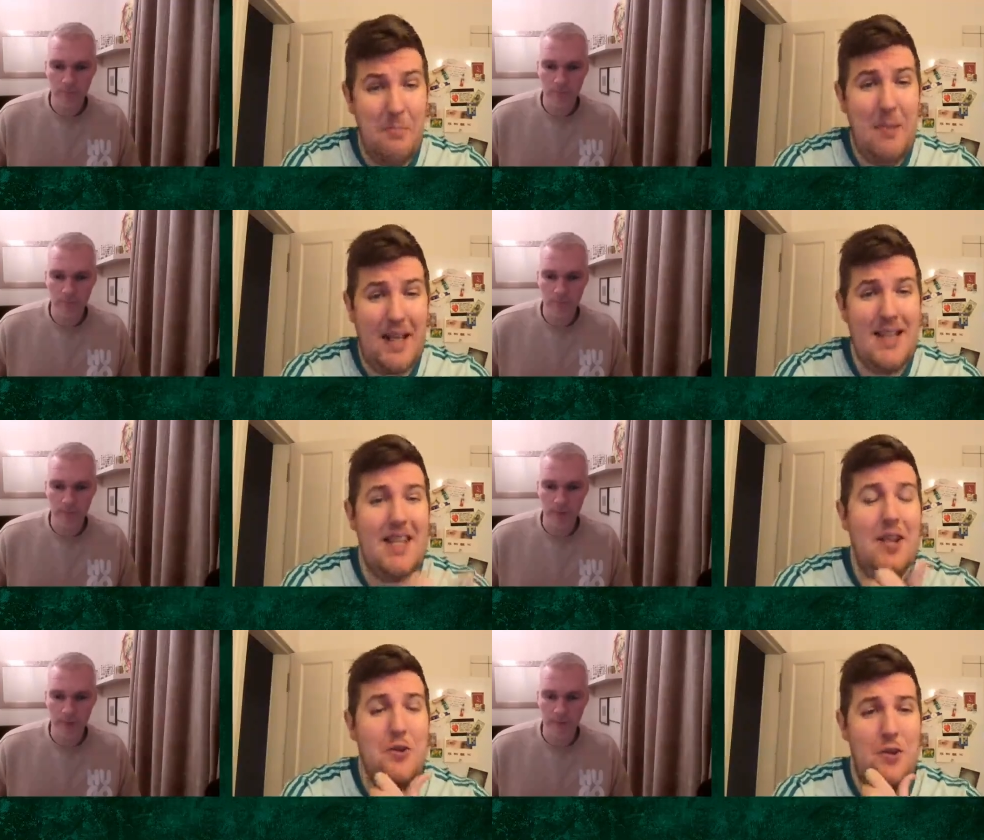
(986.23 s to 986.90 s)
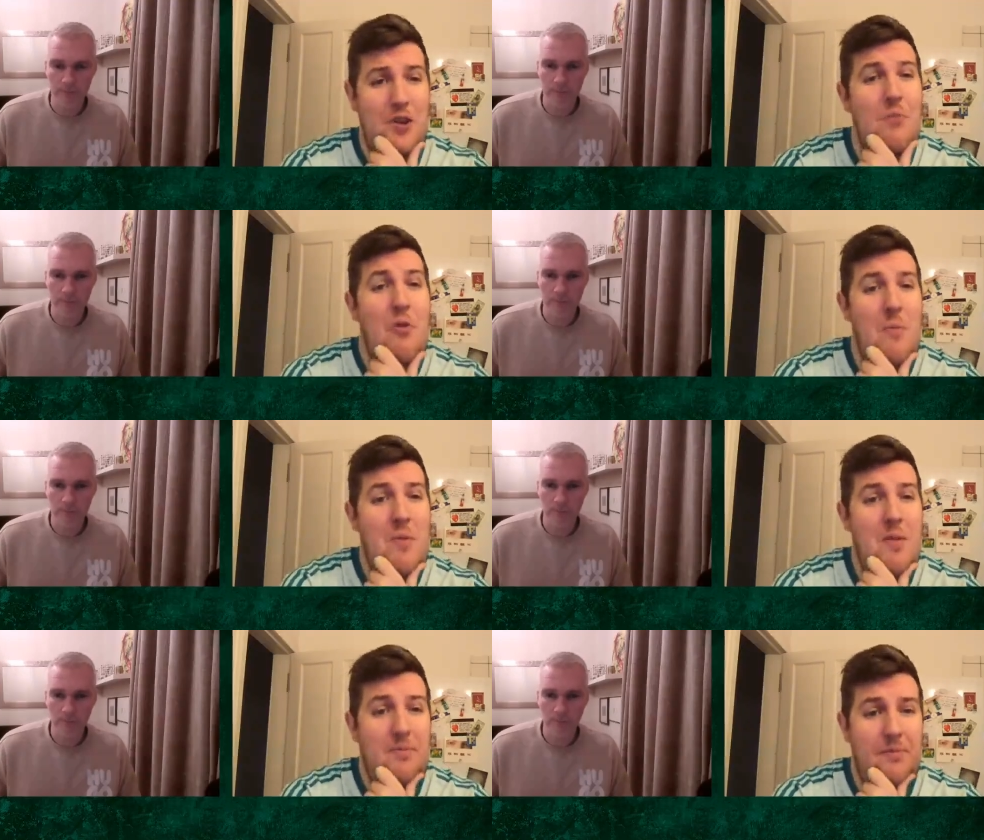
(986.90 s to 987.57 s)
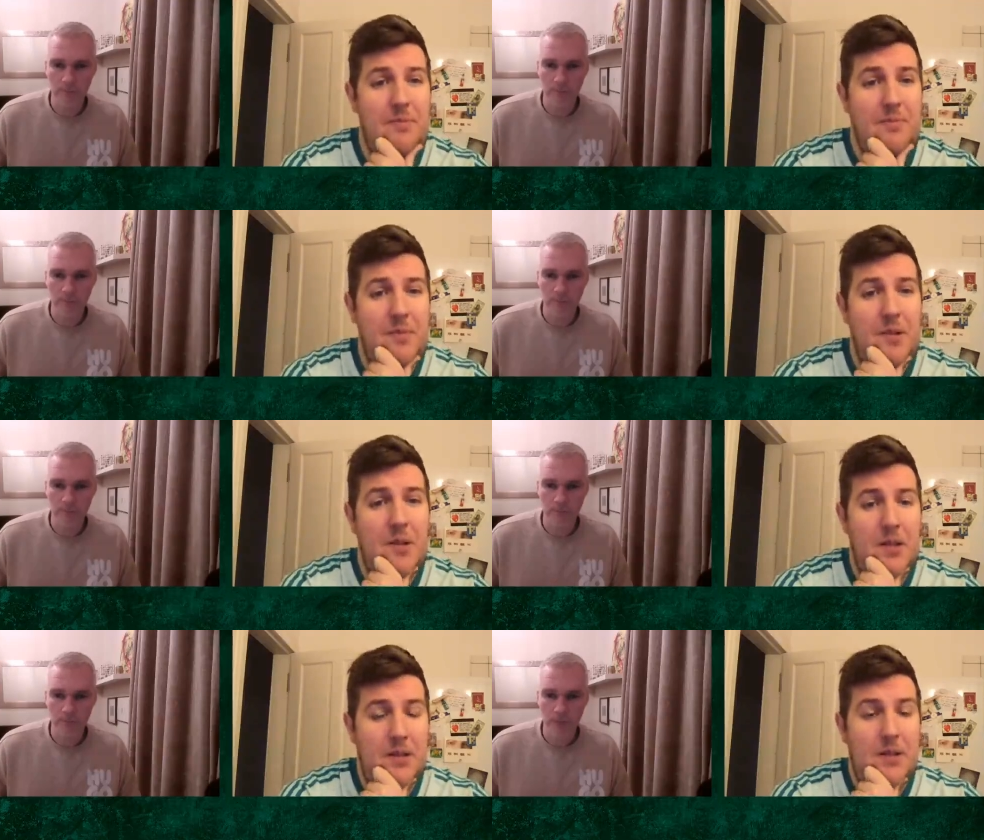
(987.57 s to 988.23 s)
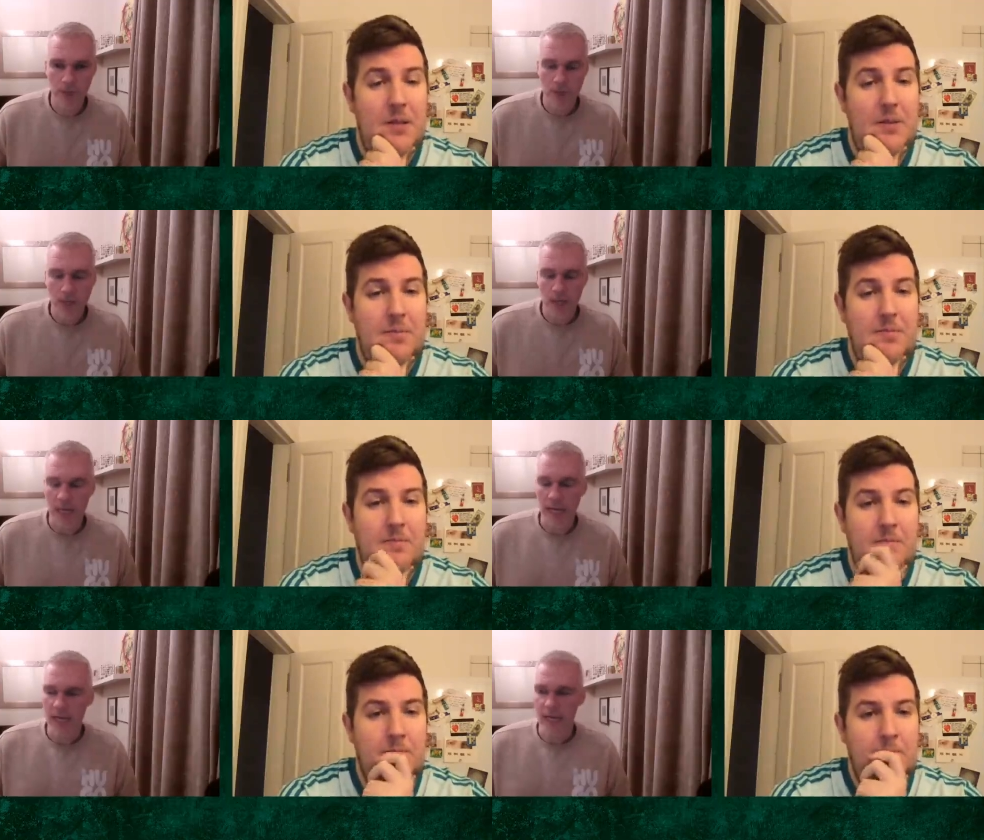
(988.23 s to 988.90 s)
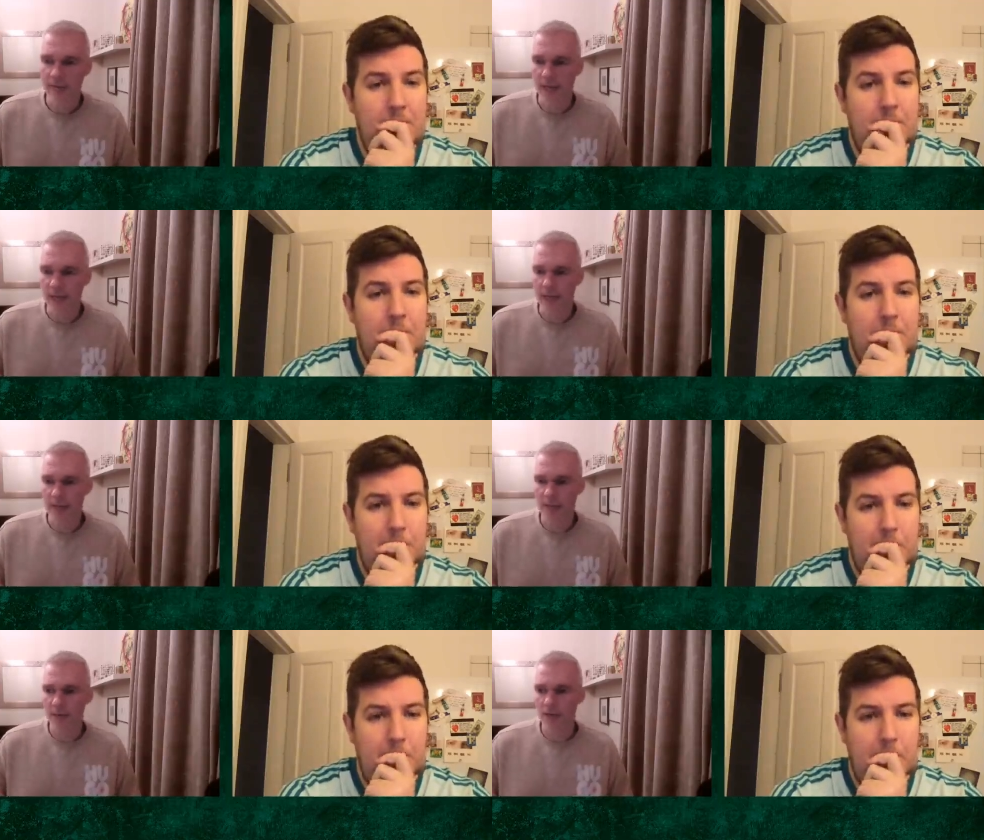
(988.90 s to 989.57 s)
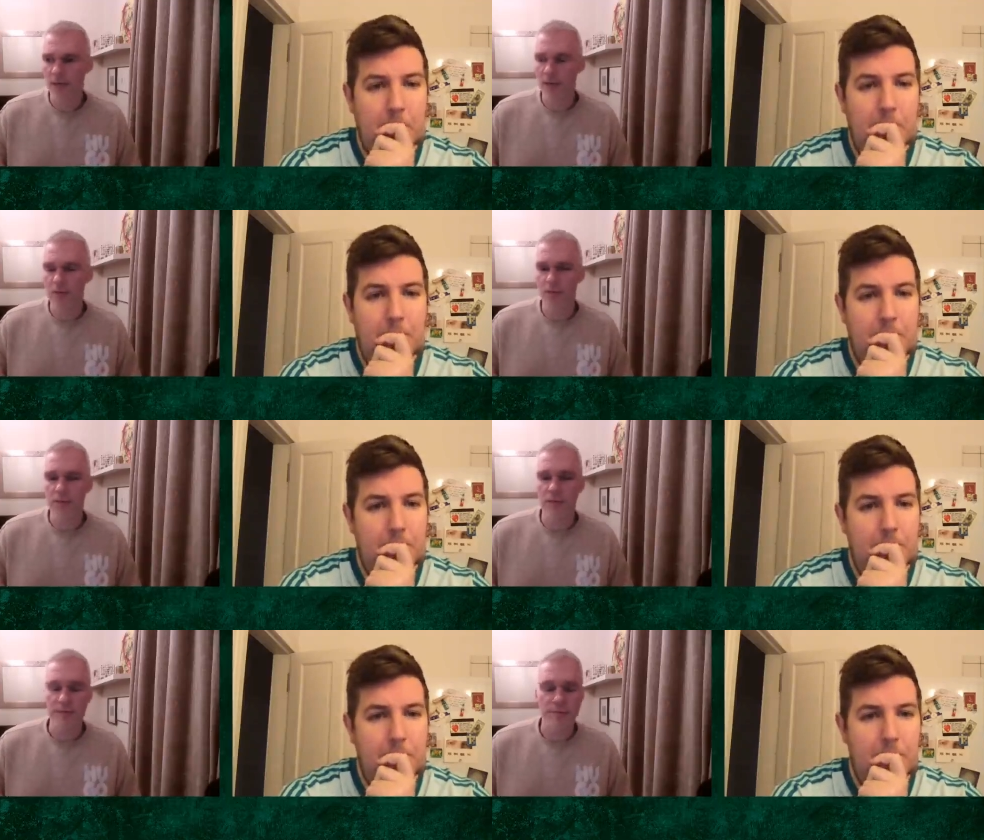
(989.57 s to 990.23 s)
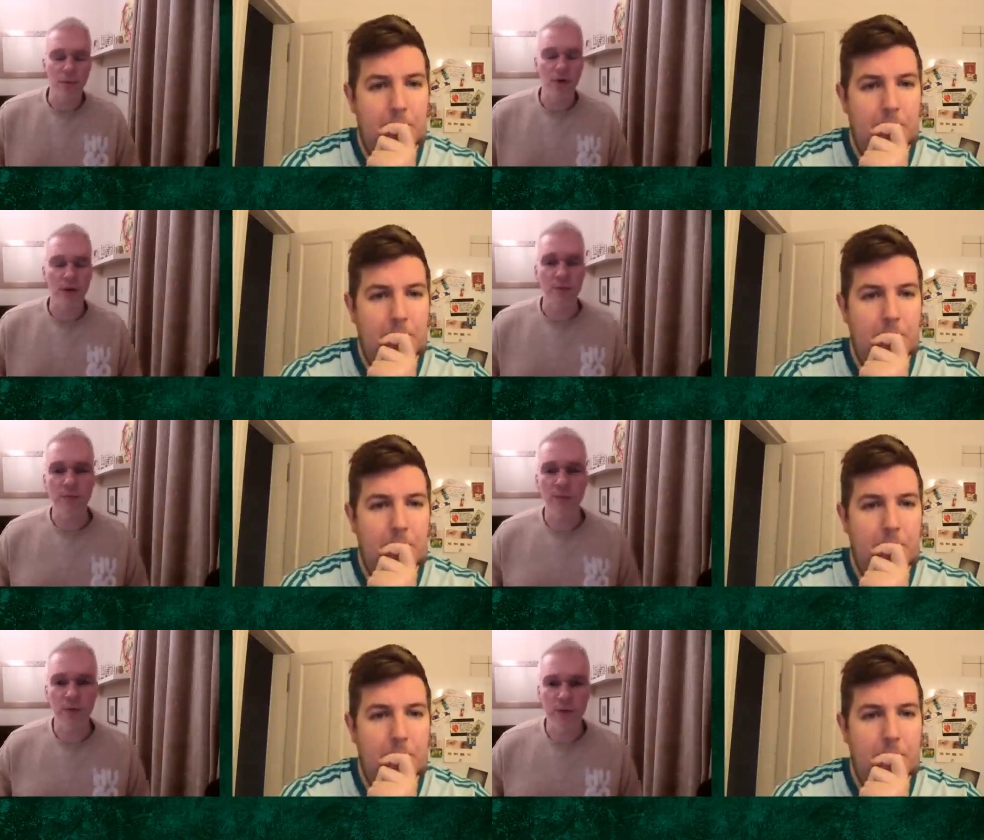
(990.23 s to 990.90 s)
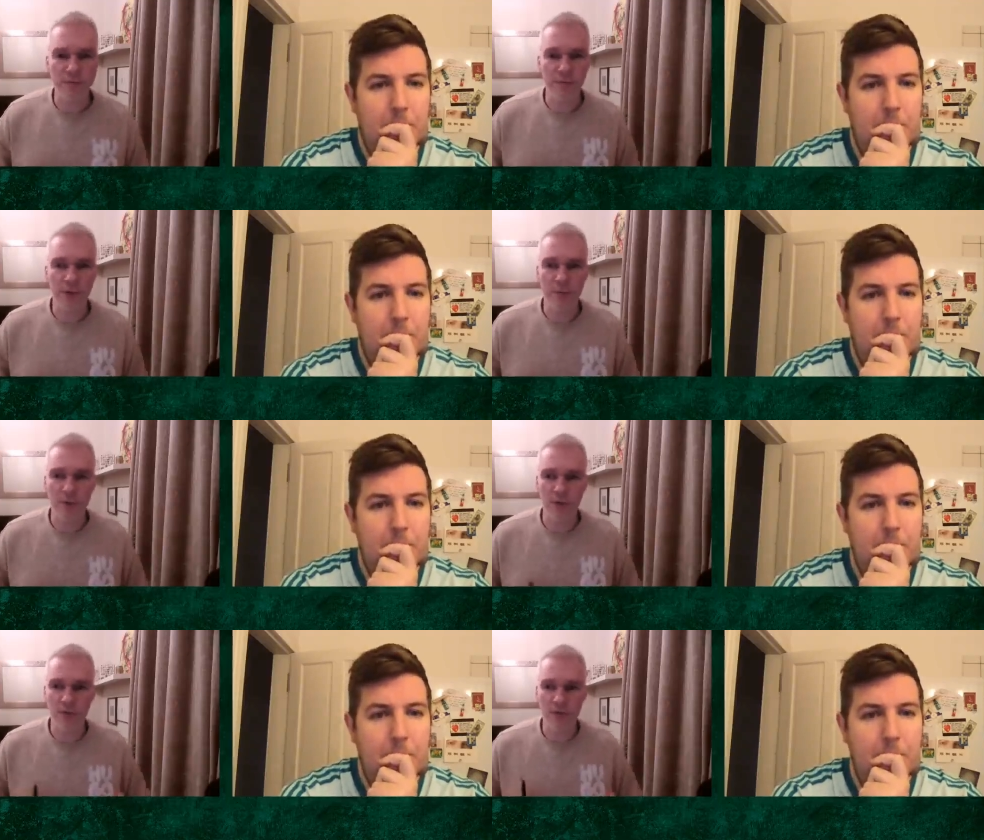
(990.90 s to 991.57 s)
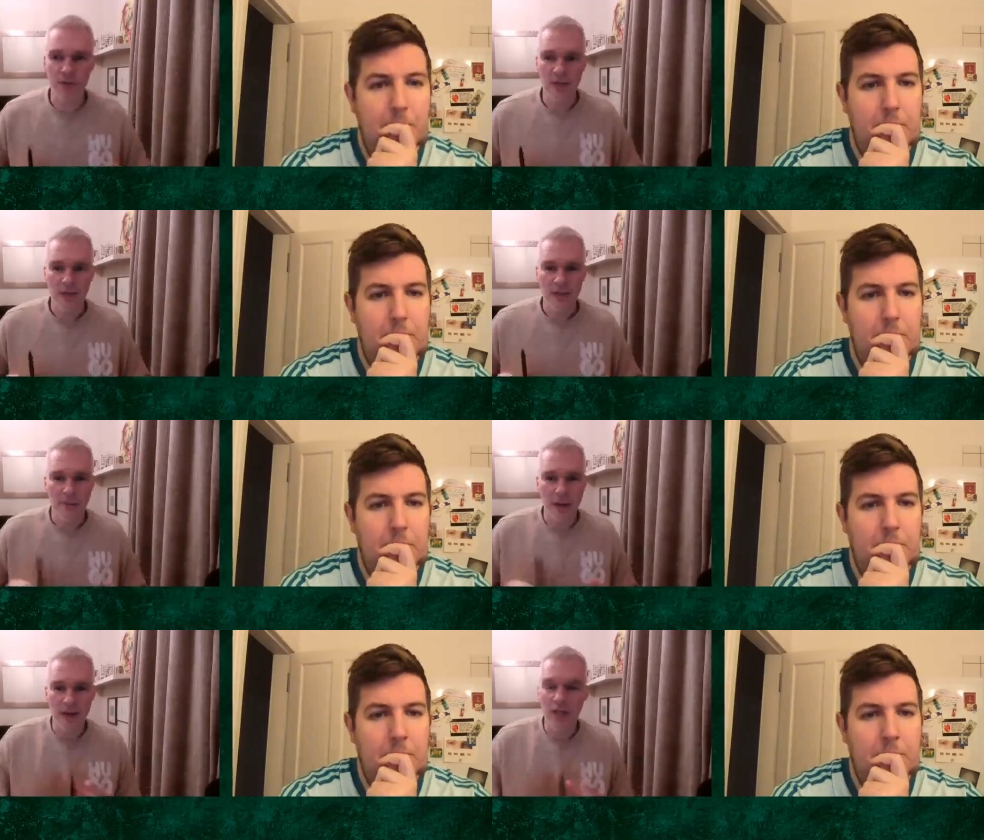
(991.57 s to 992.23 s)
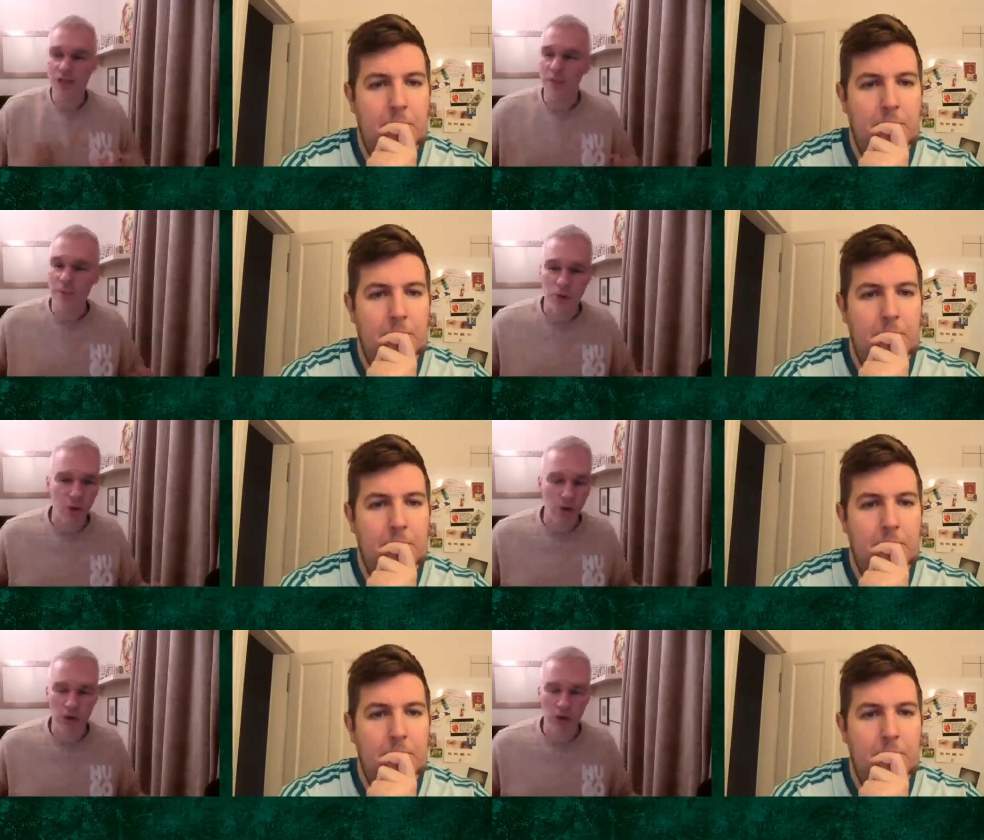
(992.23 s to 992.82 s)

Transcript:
Speaker 1: This is the yeah. biggest issue at the moment.
Speaker 2: Yeah, and I think we've spoken before, haven't we, about partnerships all